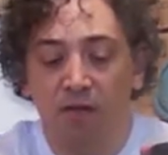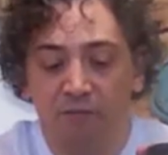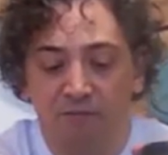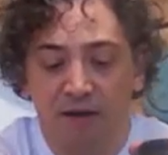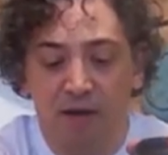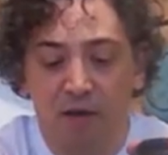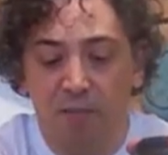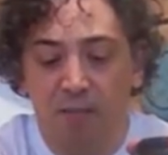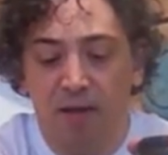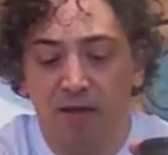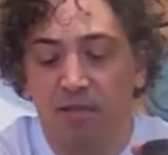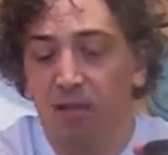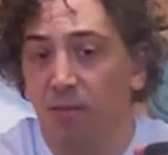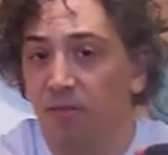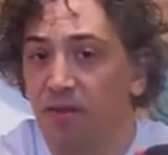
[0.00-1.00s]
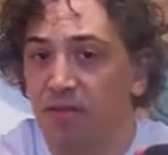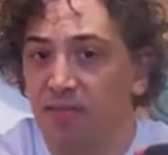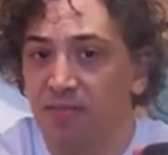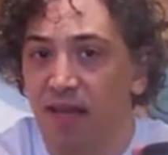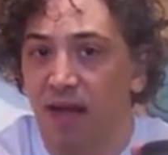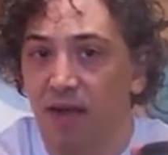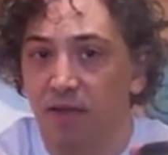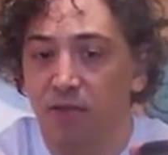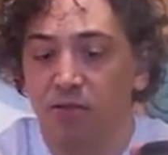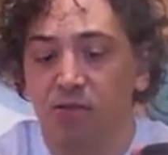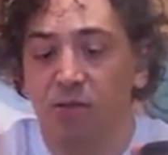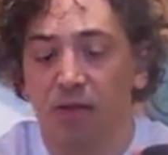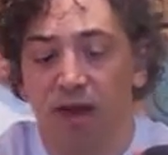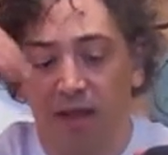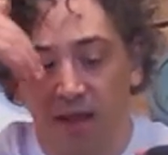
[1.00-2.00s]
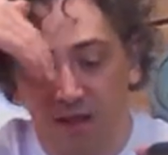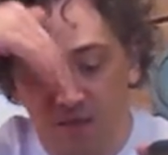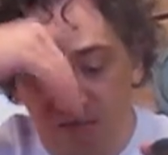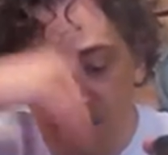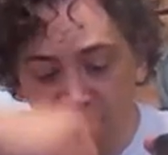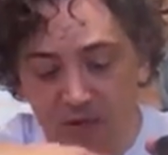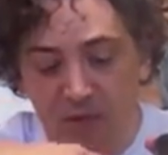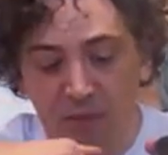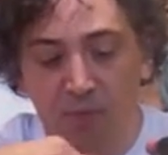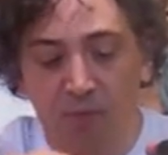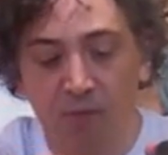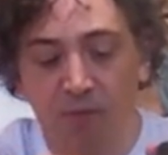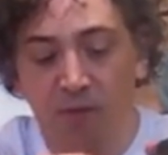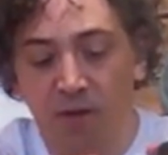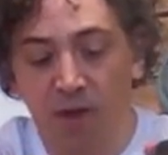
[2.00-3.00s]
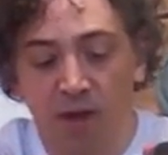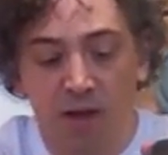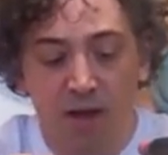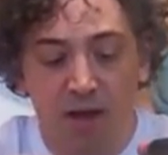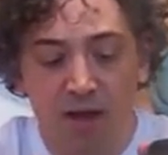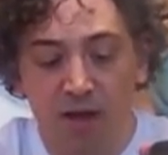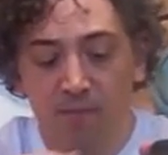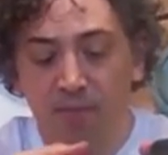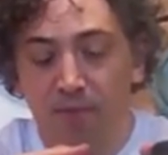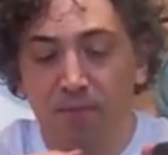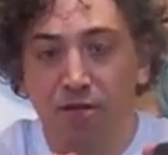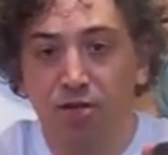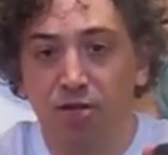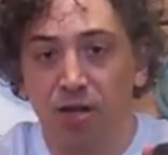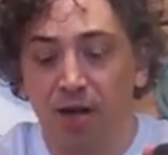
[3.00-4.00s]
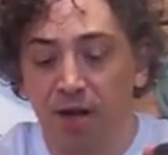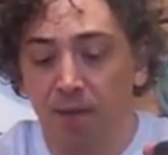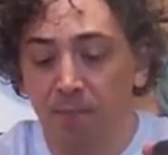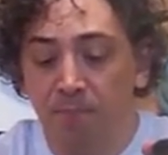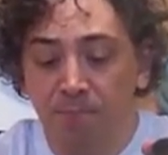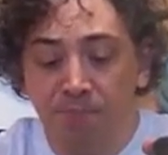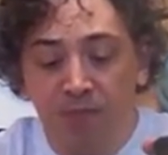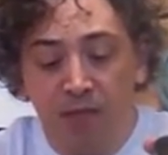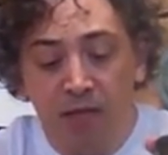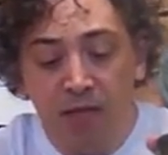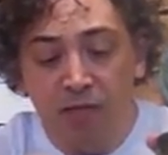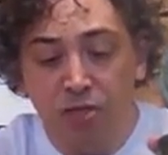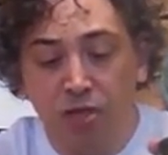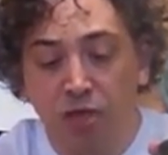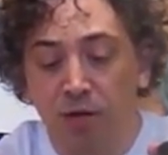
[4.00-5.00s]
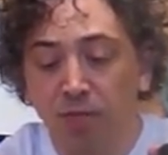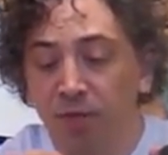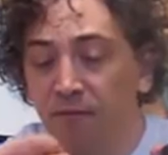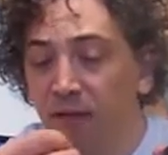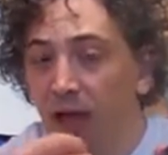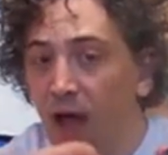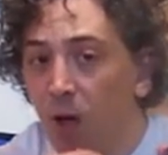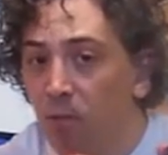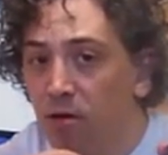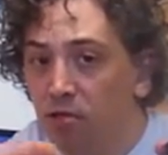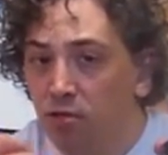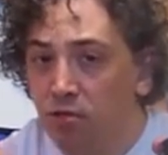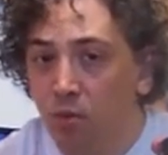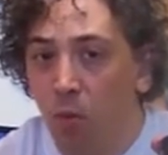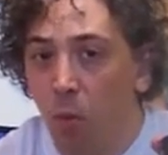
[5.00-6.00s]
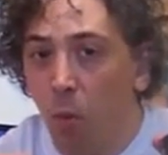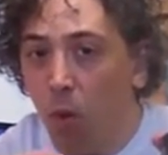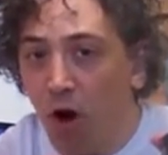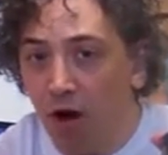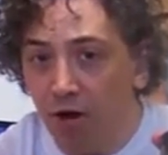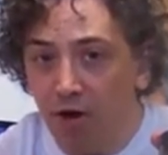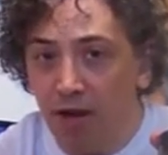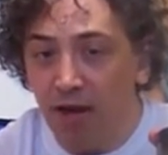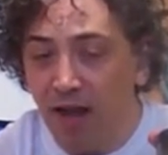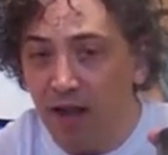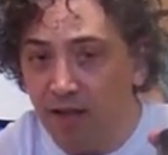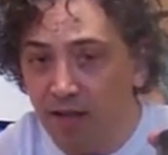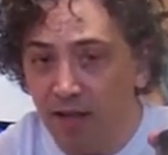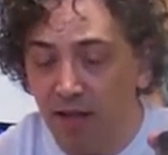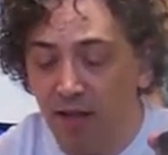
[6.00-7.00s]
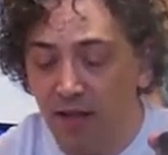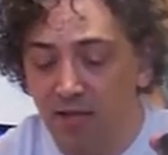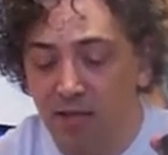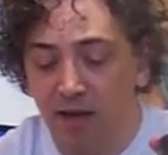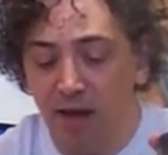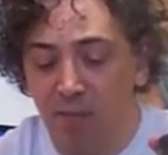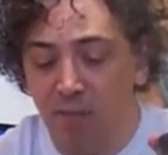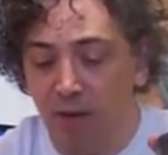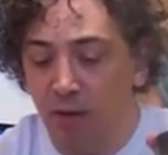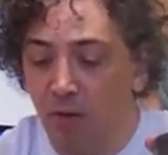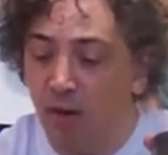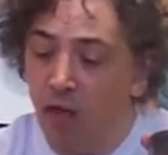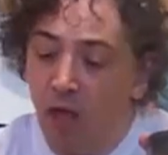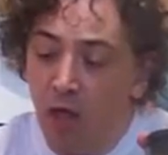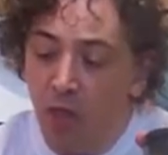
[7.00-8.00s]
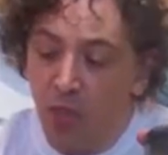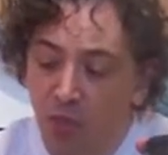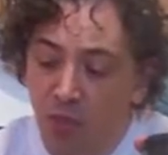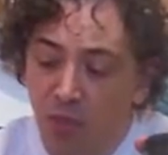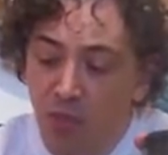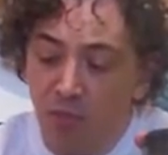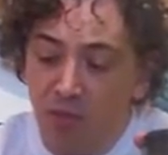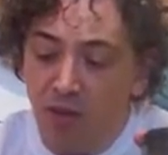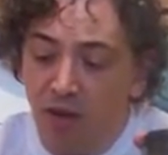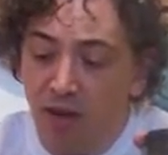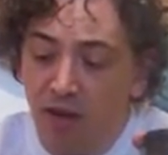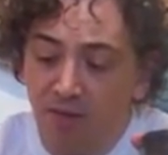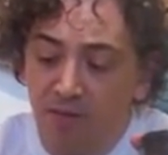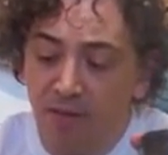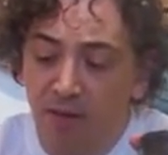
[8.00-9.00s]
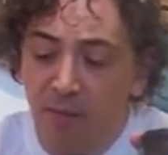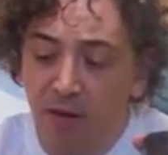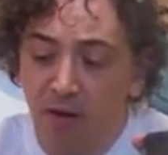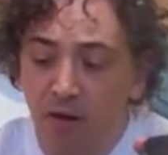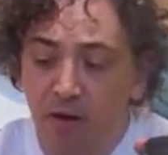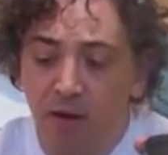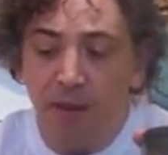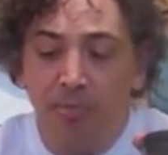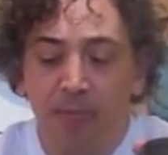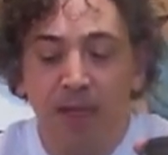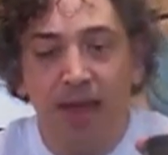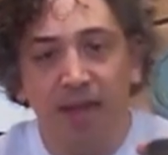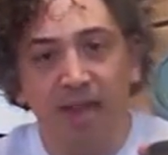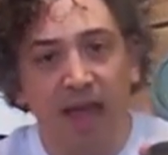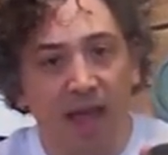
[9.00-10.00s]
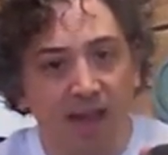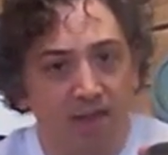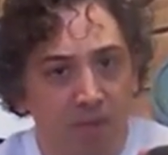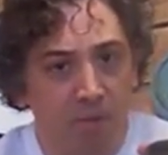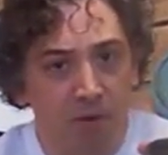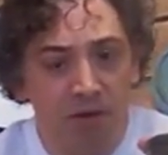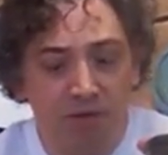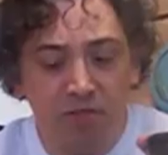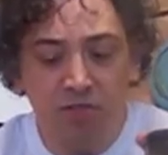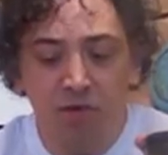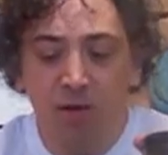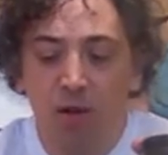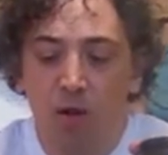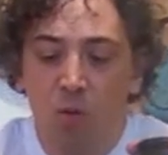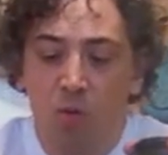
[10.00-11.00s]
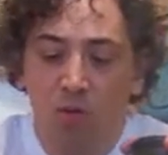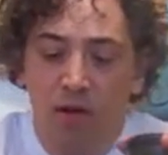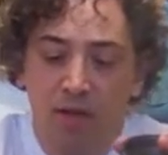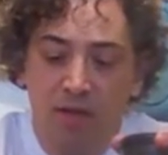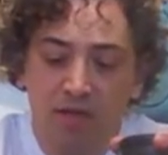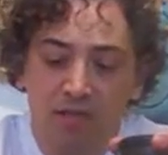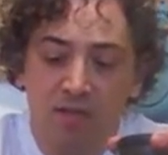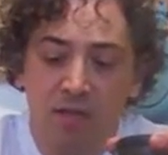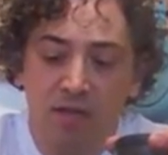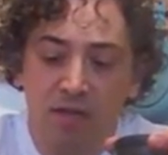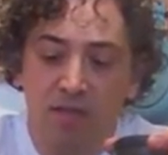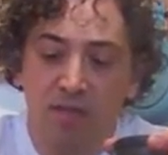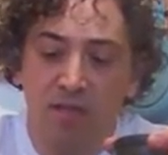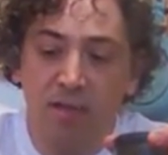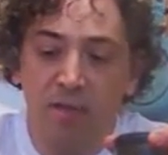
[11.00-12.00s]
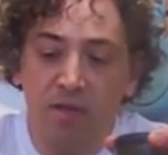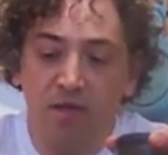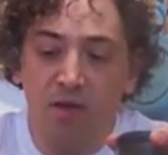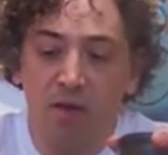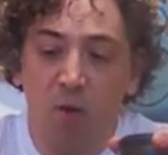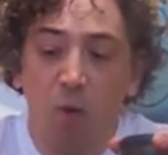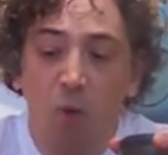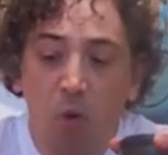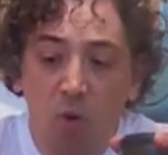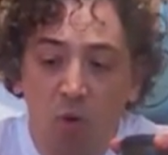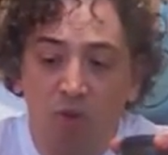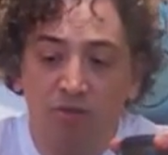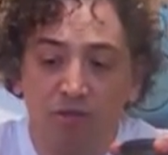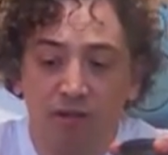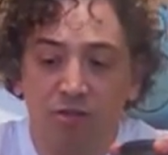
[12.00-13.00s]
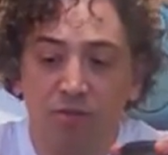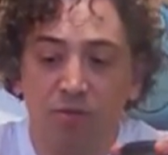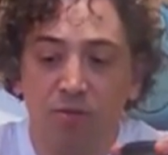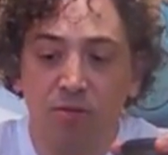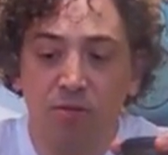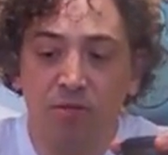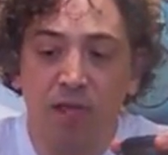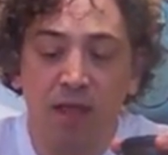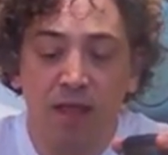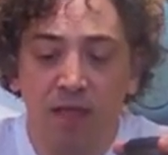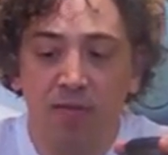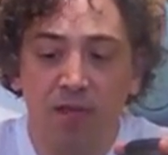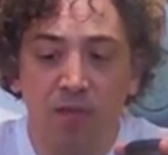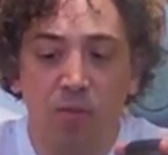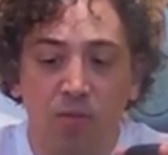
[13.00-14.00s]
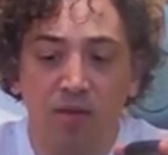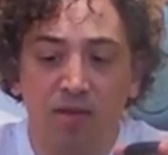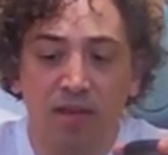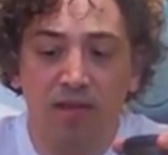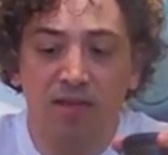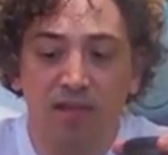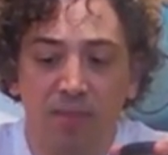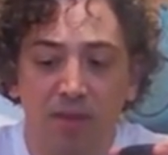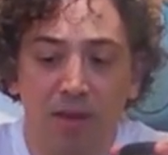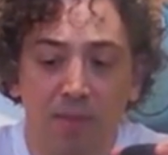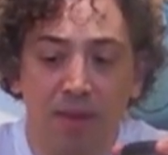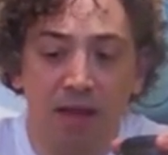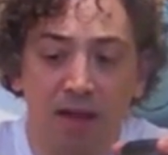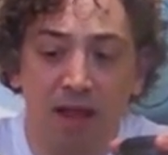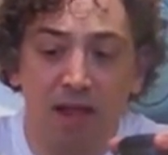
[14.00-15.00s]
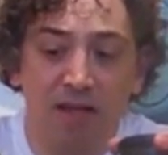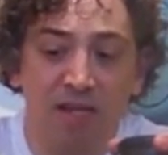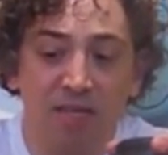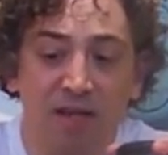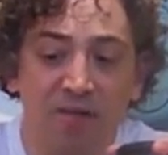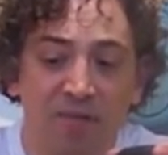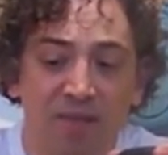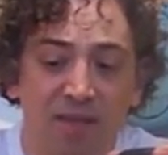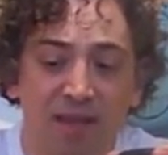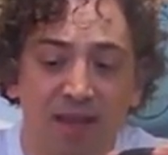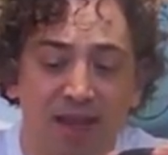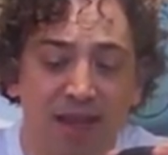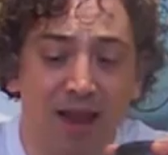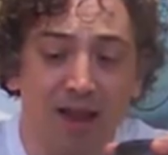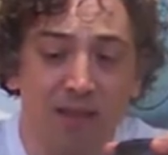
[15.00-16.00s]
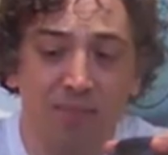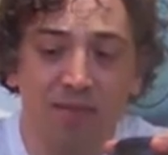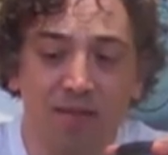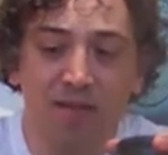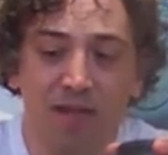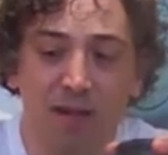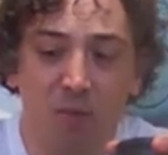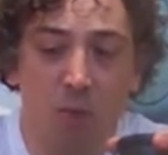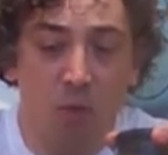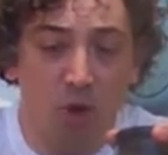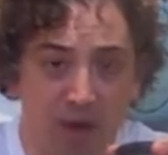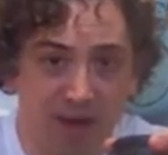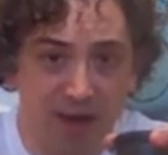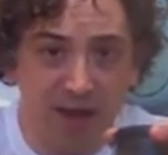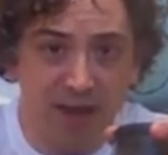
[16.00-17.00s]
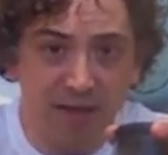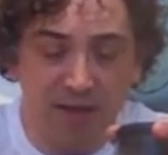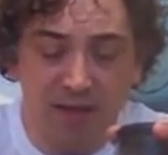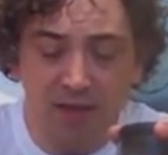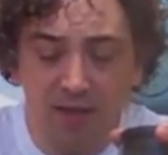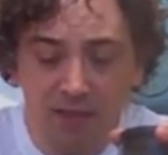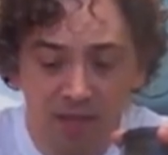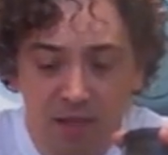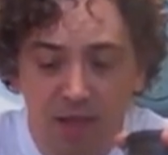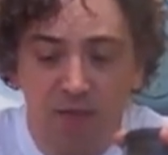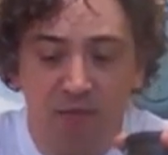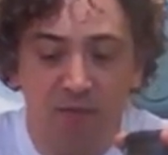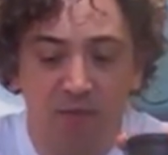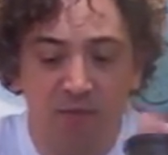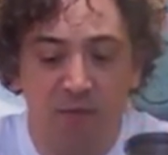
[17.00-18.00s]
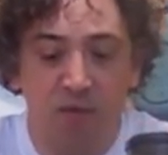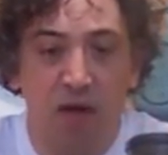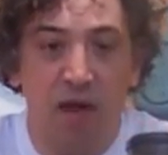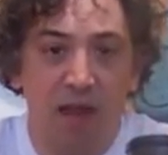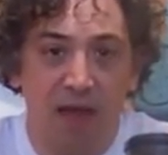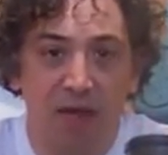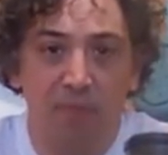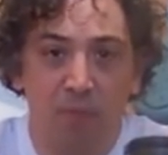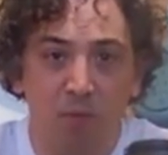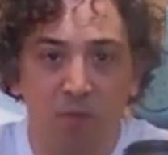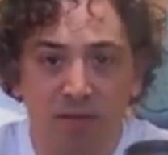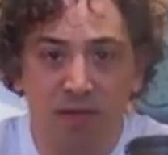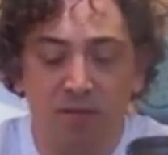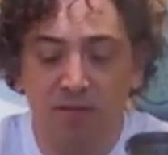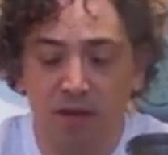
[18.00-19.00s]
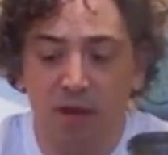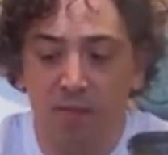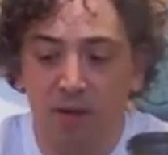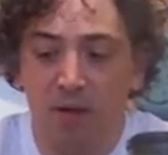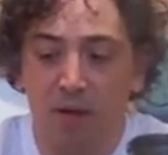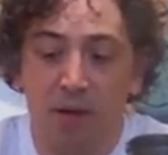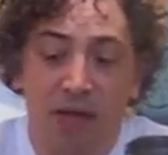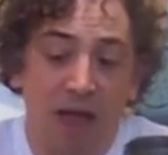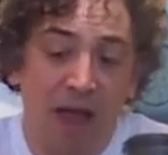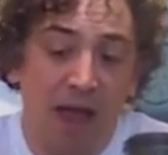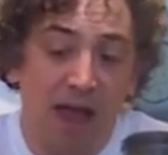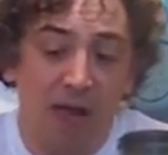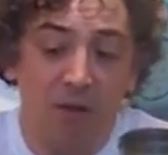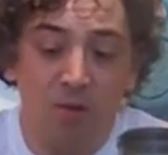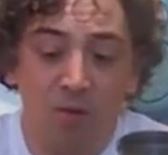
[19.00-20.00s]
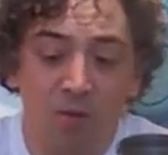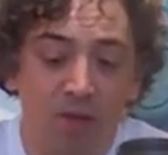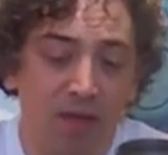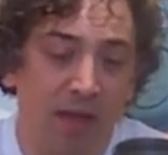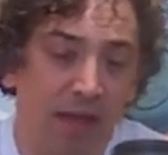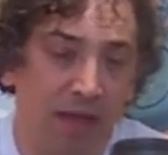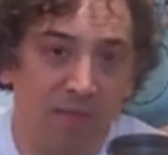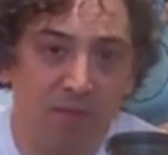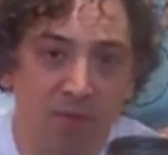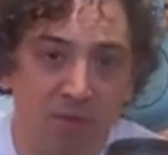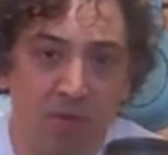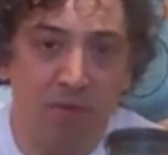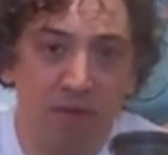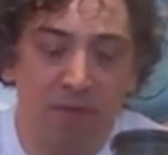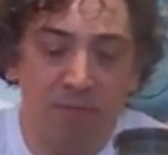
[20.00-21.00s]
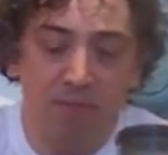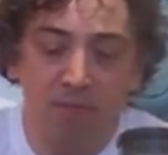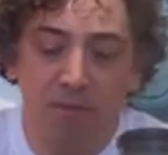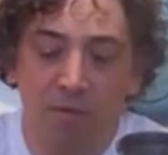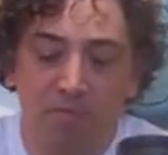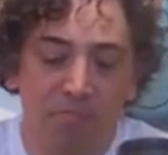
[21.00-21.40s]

followed by something solid so that it can feed through the machine. In terms of how much water and content tends to come out through the leafing part, not as much, whereas some of the whole vegetables, this one tends to be about like 70 to 80% water content, therefore a lot more tend to come out. I use only a half a cucumber,